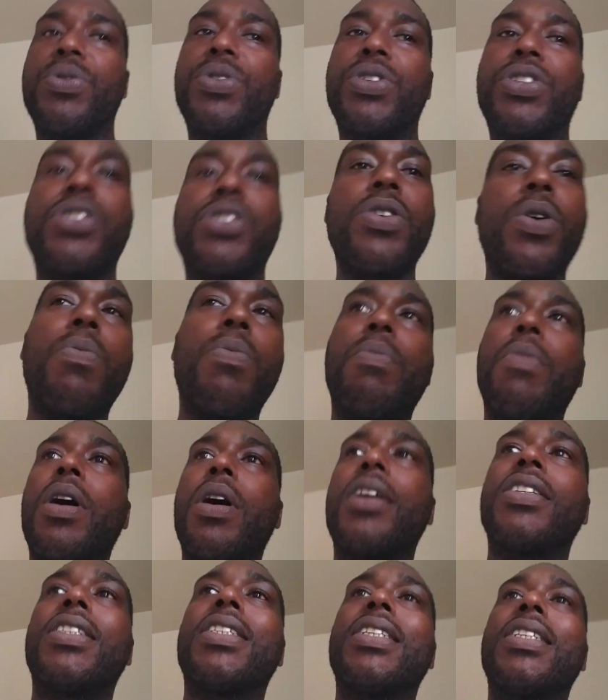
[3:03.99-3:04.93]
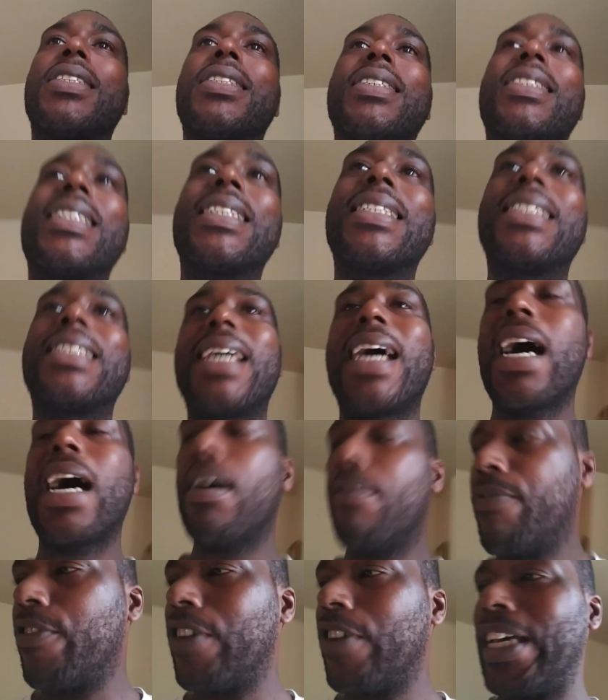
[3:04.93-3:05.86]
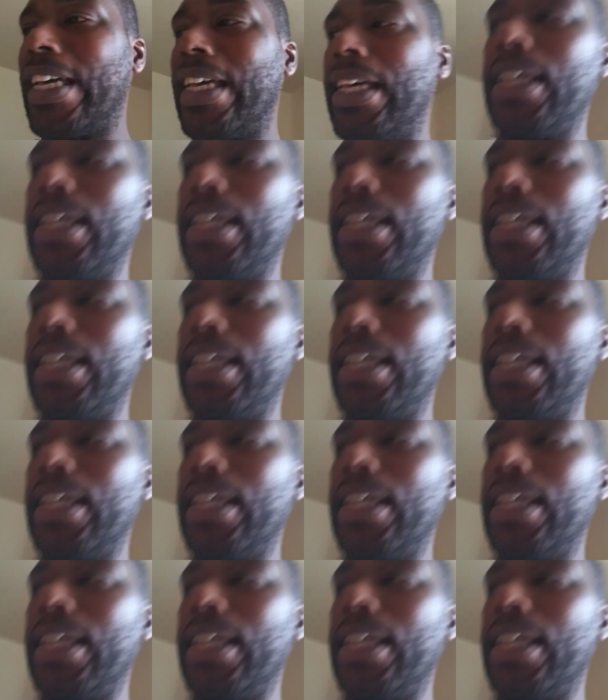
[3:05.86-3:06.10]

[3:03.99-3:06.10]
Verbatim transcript: much. This is the time for healing.